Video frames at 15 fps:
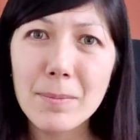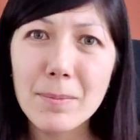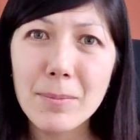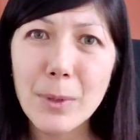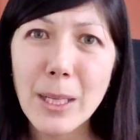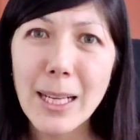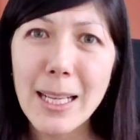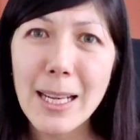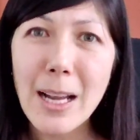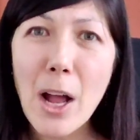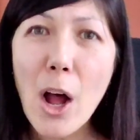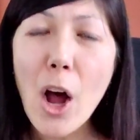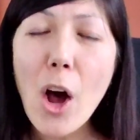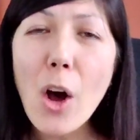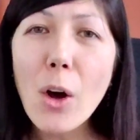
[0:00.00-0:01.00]
right?
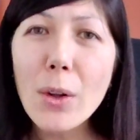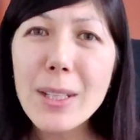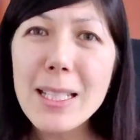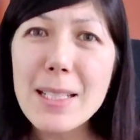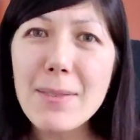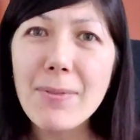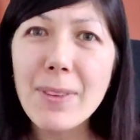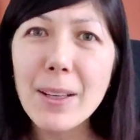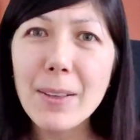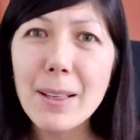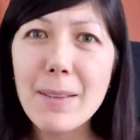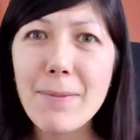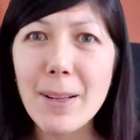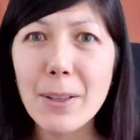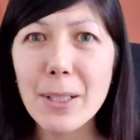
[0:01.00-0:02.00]
All these
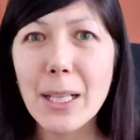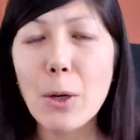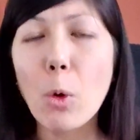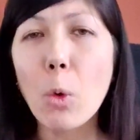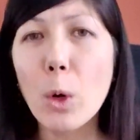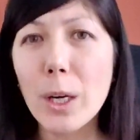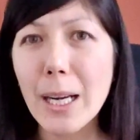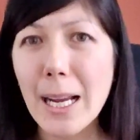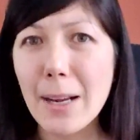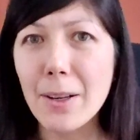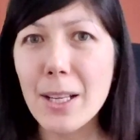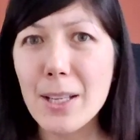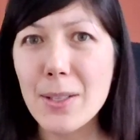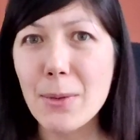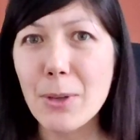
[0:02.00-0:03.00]
very, very core
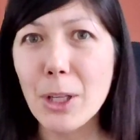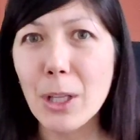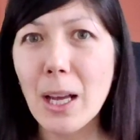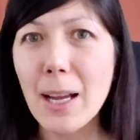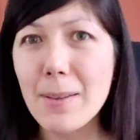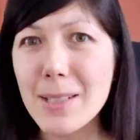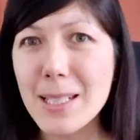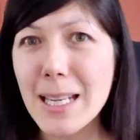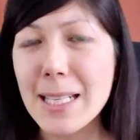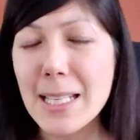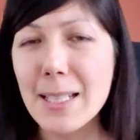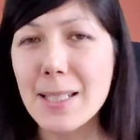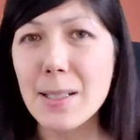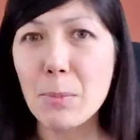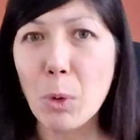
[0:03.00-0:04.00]
areas of our lives that
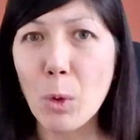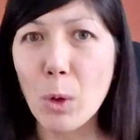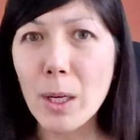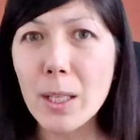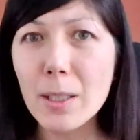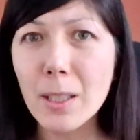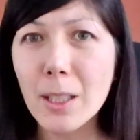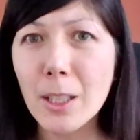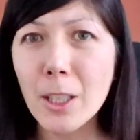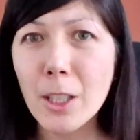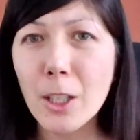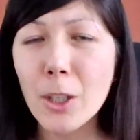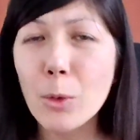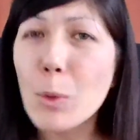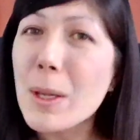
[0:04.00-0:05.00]
need support,
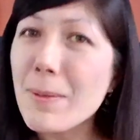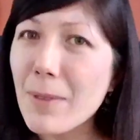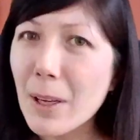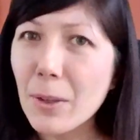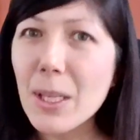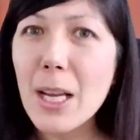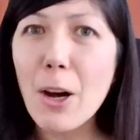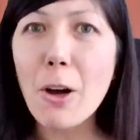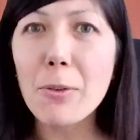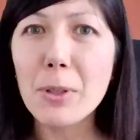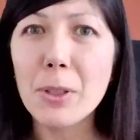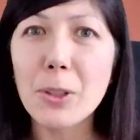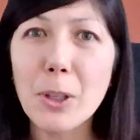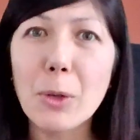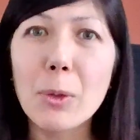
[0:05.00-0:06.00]
we very often
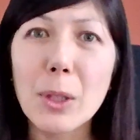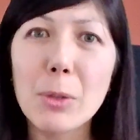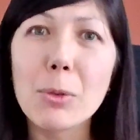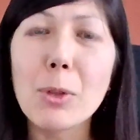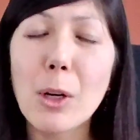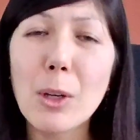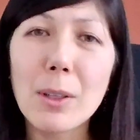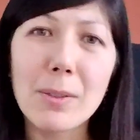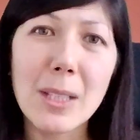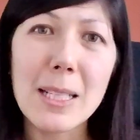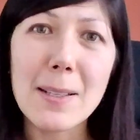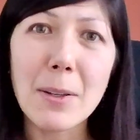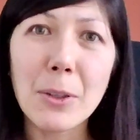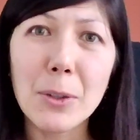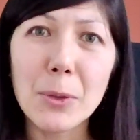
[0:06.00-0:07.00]
are going through all of
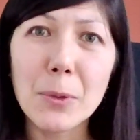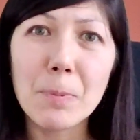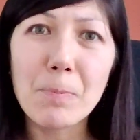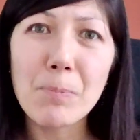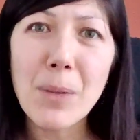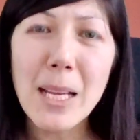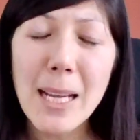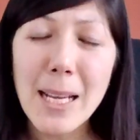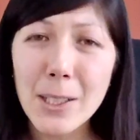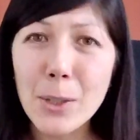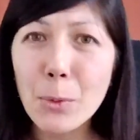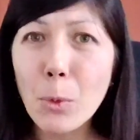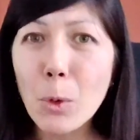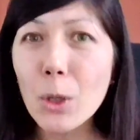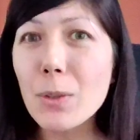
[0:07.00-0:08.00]
these alone. And in
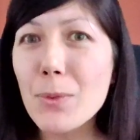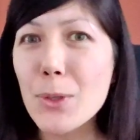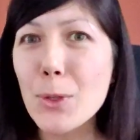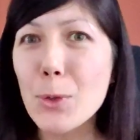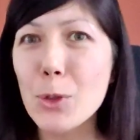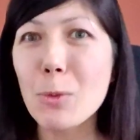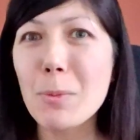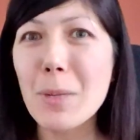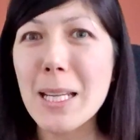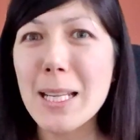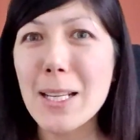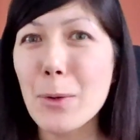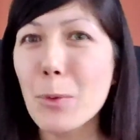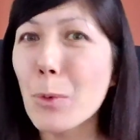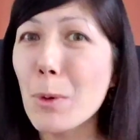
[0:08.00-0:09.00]
a world of social
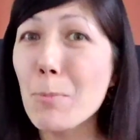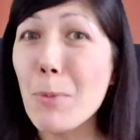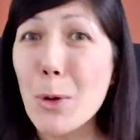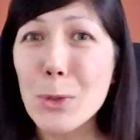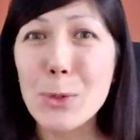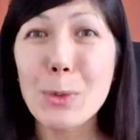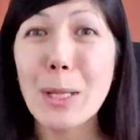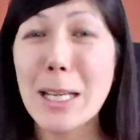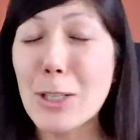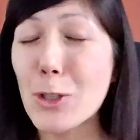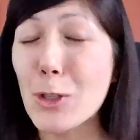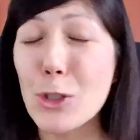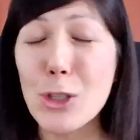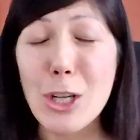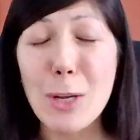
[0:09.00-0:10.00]
media where most
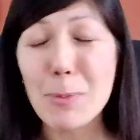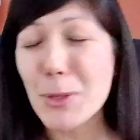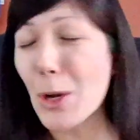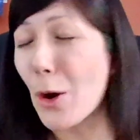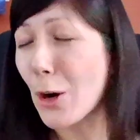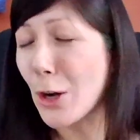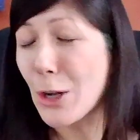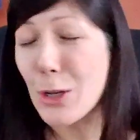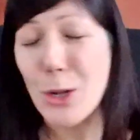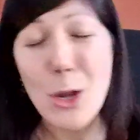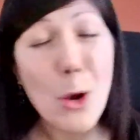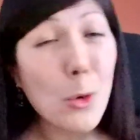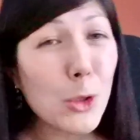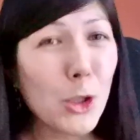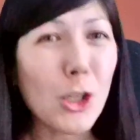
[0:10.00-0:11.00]
relationships are a
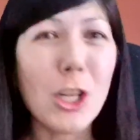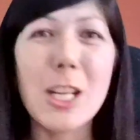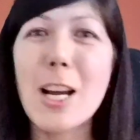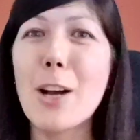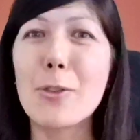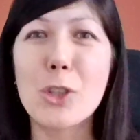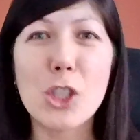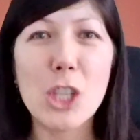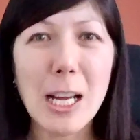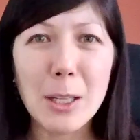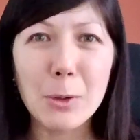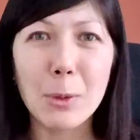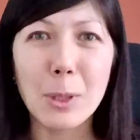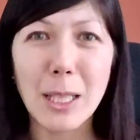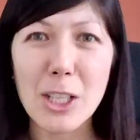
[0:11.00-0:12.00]
notion of
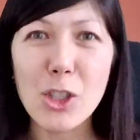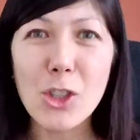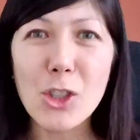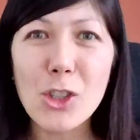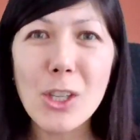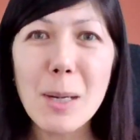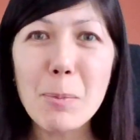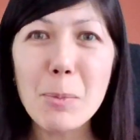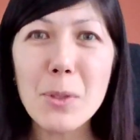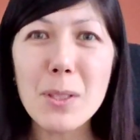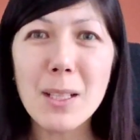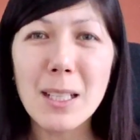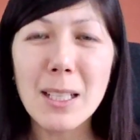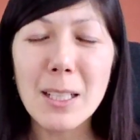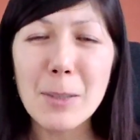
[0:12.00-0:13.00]
shallow relationships,
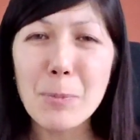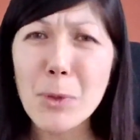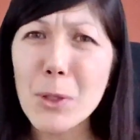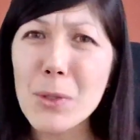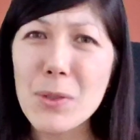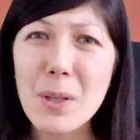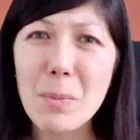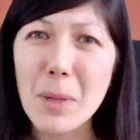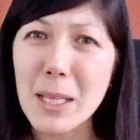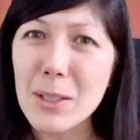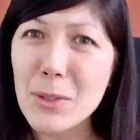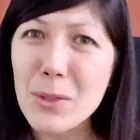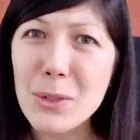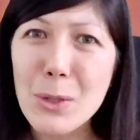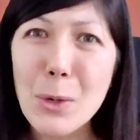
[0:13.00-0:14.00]
there's something
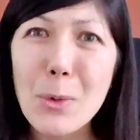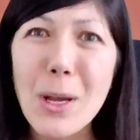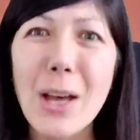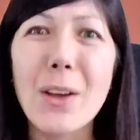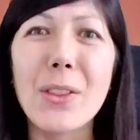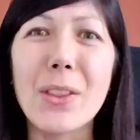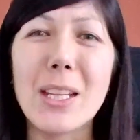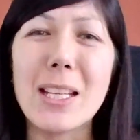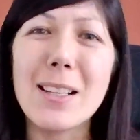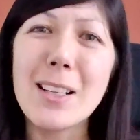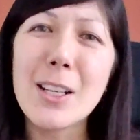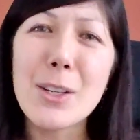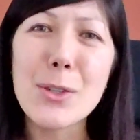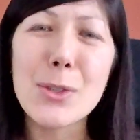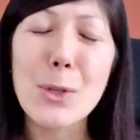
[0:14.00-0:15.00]
so healthy,
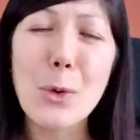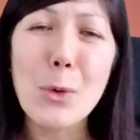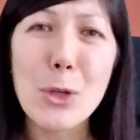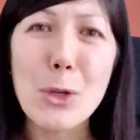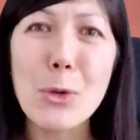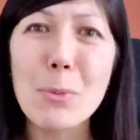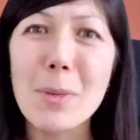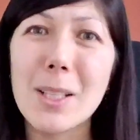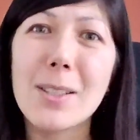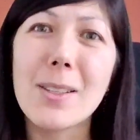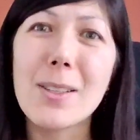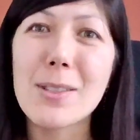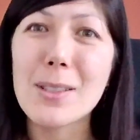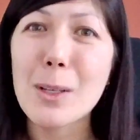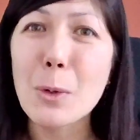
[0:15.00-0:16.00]
so human,
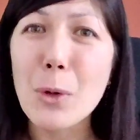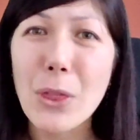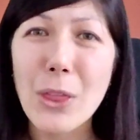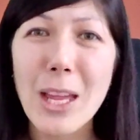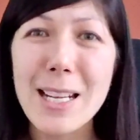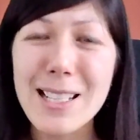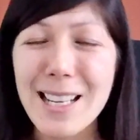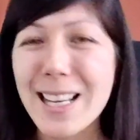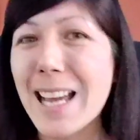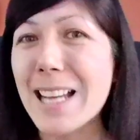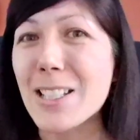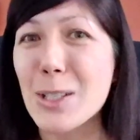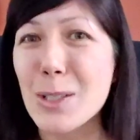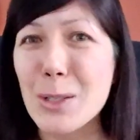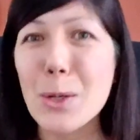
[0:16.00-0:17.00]
so authentic,
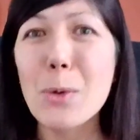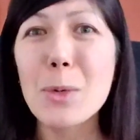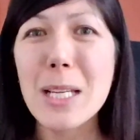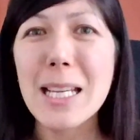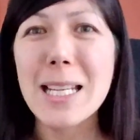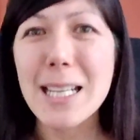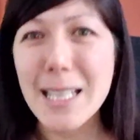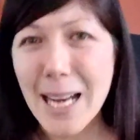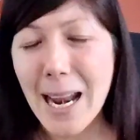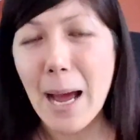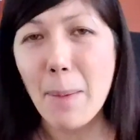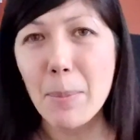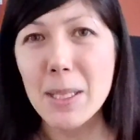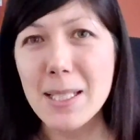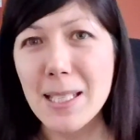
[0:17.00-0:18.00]
and so needed that
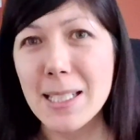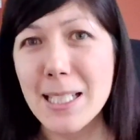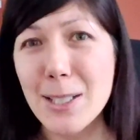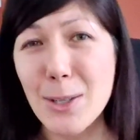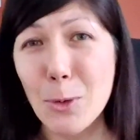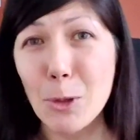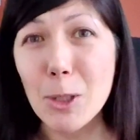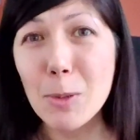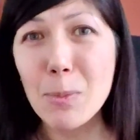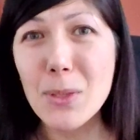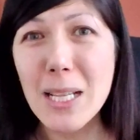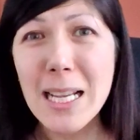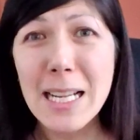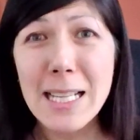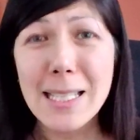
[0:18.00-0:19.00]
happens in these groups
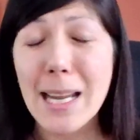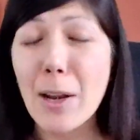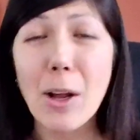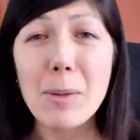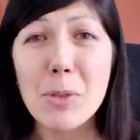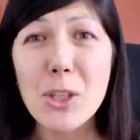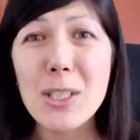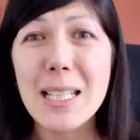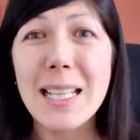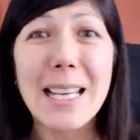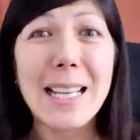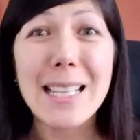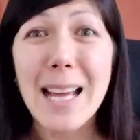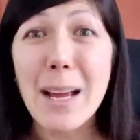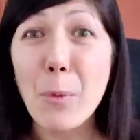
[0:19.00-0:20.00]
that I'm just
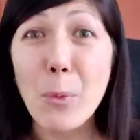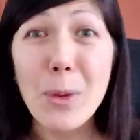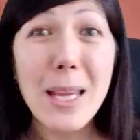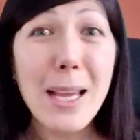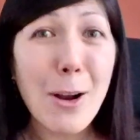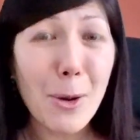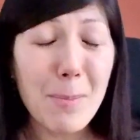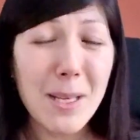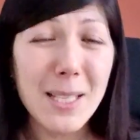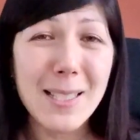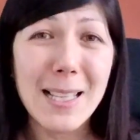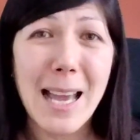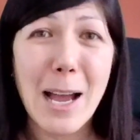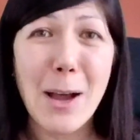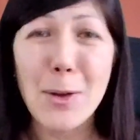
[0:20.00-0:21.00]
thinking that we are
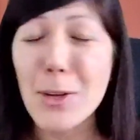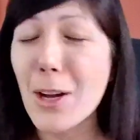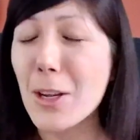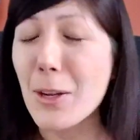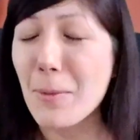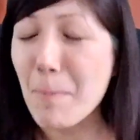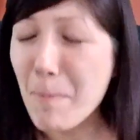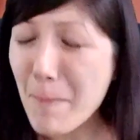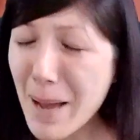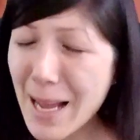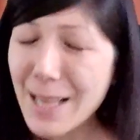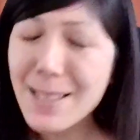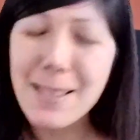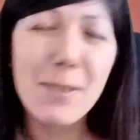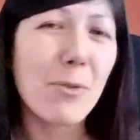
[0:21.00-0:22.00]
missing out on a
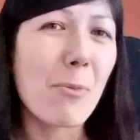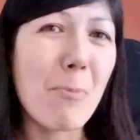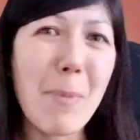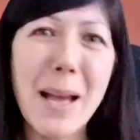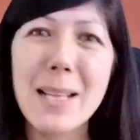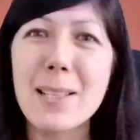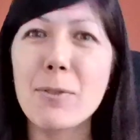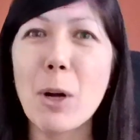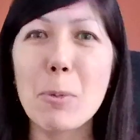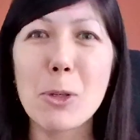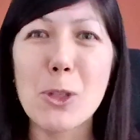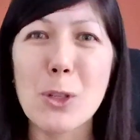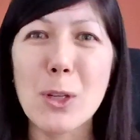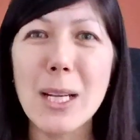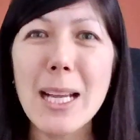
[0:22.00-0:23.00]
massive, massive
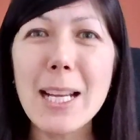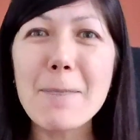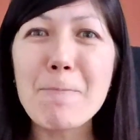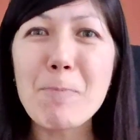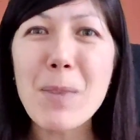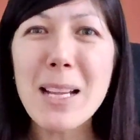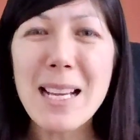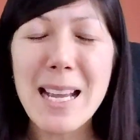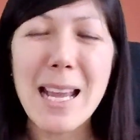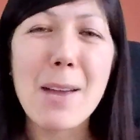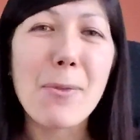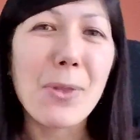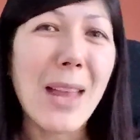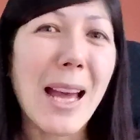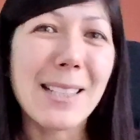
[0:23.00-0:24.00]
opportunity
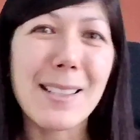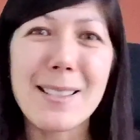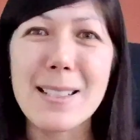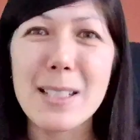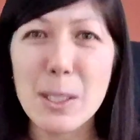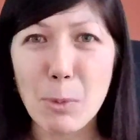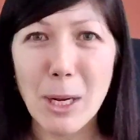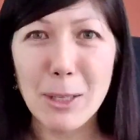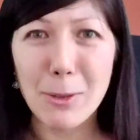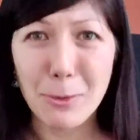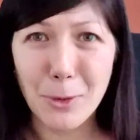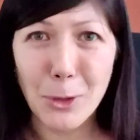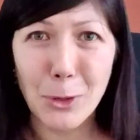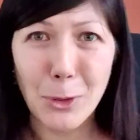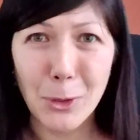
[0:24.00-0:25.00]
if that doesn't spread
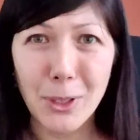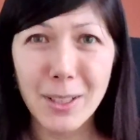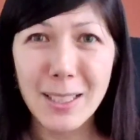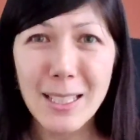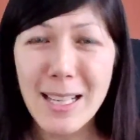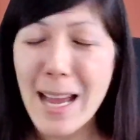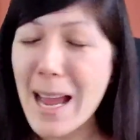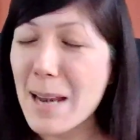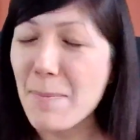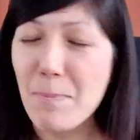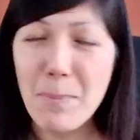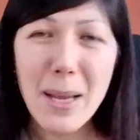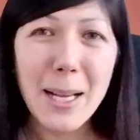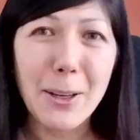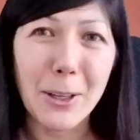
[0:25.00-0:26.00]
further and
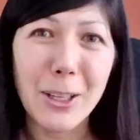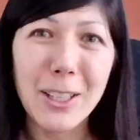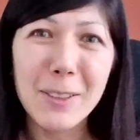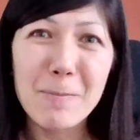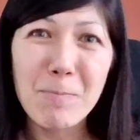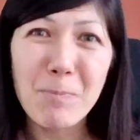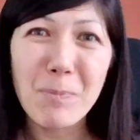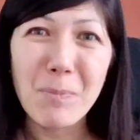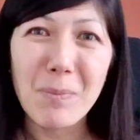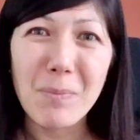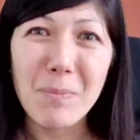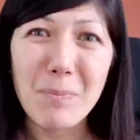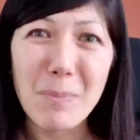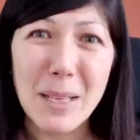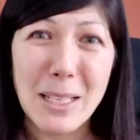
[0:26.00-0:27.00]
bigger,
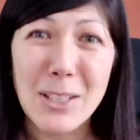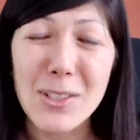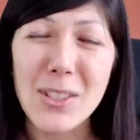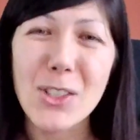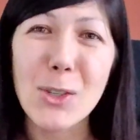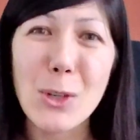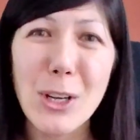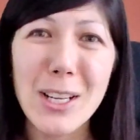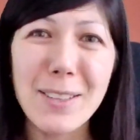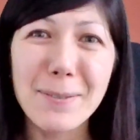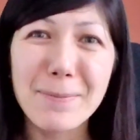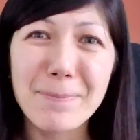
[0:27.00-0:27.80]
because it should.